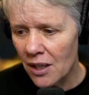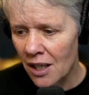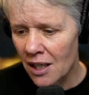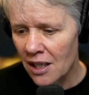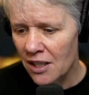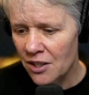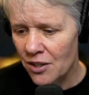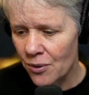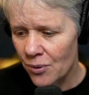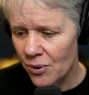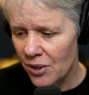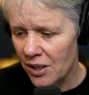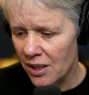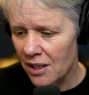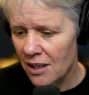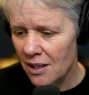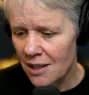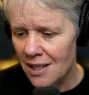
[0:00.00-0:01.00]
on
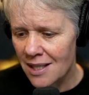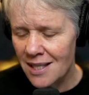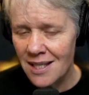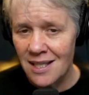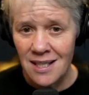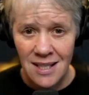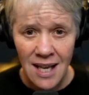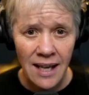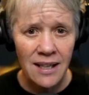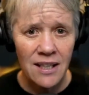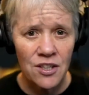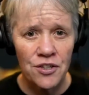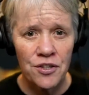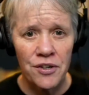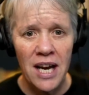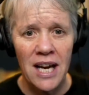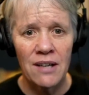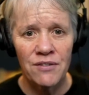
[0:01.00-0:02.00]
your second
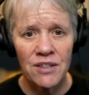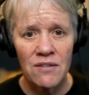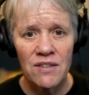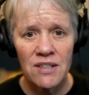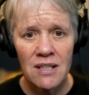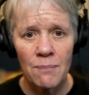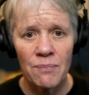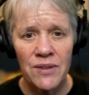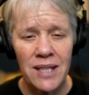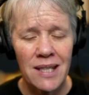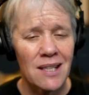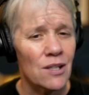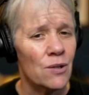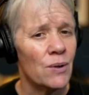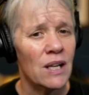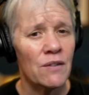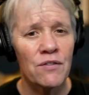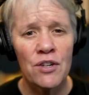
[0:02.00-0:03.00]
draft of something,
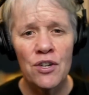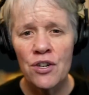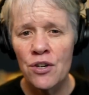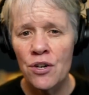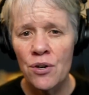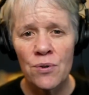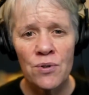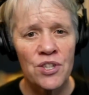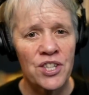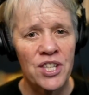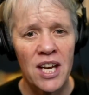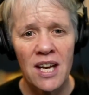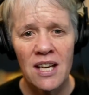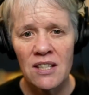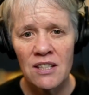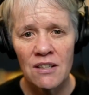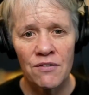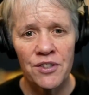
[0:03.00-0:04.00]
you have no
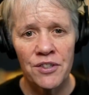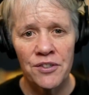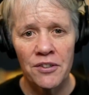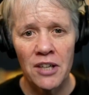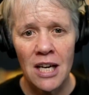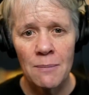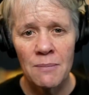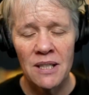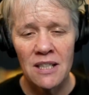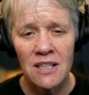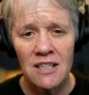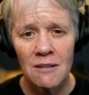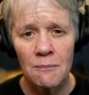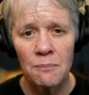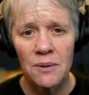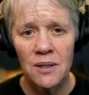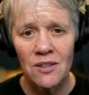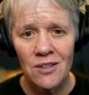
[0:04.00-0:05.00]
chance of describing it
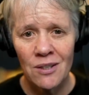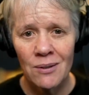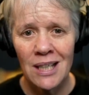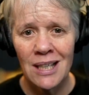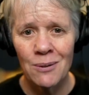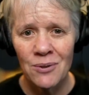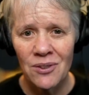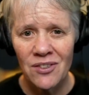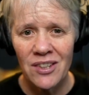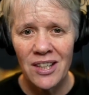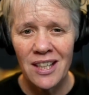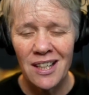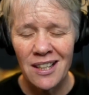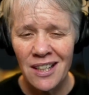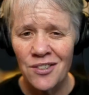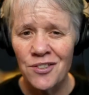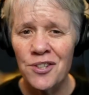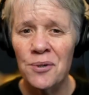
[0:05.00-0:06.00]
simply. So I would say,
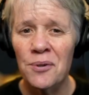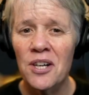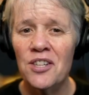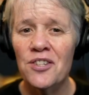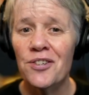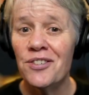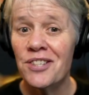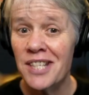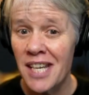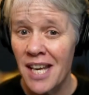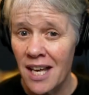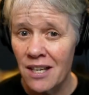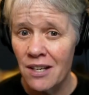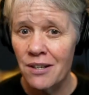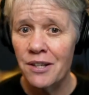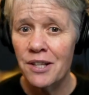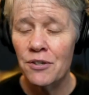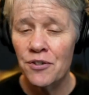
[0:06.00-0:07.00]
unless you're on your
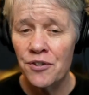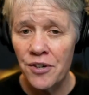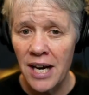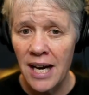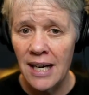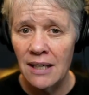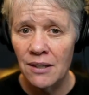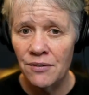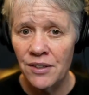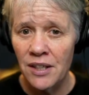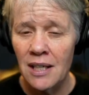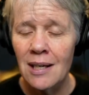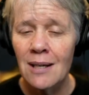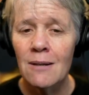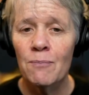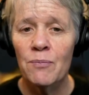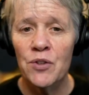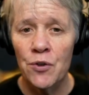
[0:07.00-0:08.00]
10th draft,
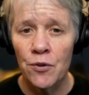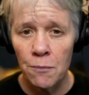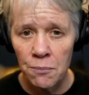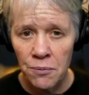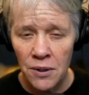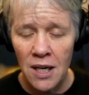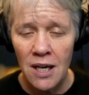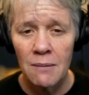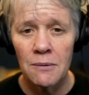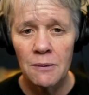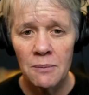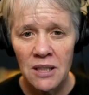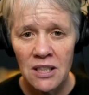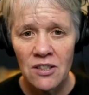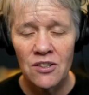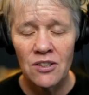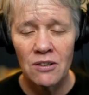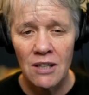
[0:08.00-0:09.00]
you're probably
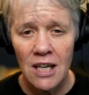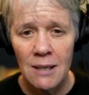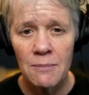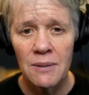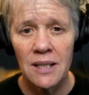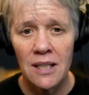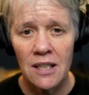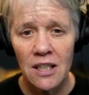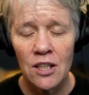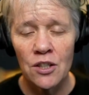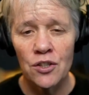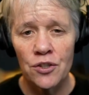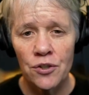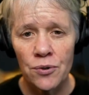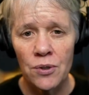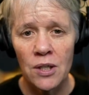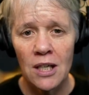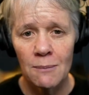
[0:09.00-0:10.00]
describing it in
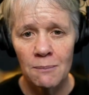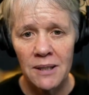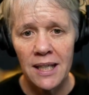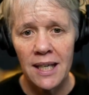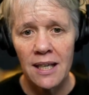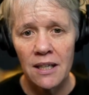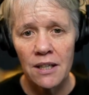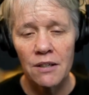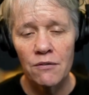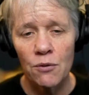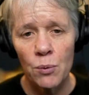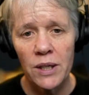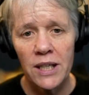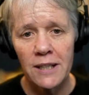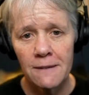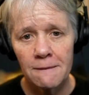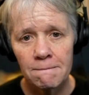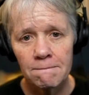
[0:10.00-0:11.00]
too complicated of a way.